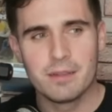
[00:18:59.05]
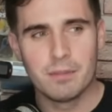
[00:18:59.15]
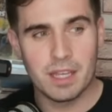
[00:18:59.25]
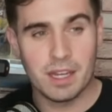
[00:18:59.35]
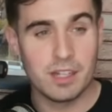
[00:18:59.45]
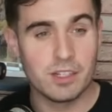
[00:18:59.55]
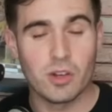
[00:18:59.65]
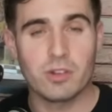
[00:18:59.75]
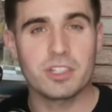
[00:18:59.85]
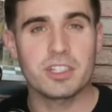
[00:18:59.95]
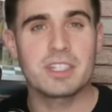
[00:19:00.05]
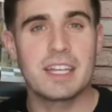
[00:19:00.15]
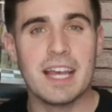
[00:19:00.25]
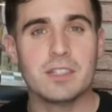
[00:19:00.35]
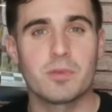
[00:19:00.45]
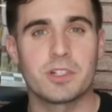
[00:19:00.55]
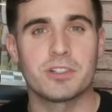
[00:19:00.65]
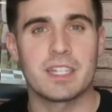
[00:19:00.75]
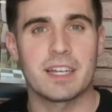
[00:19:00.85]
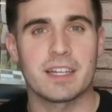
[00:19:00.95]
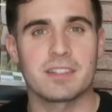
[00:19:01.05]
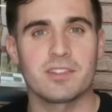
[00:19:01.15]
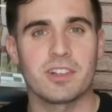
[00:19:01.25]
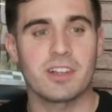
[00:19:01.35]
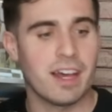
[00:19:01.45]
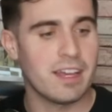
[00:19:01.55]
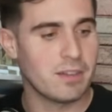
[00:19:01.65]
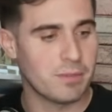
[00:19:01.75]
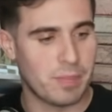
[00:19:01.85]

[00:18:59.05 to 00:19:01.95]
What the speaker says: meaning don't just guess what your tickets look like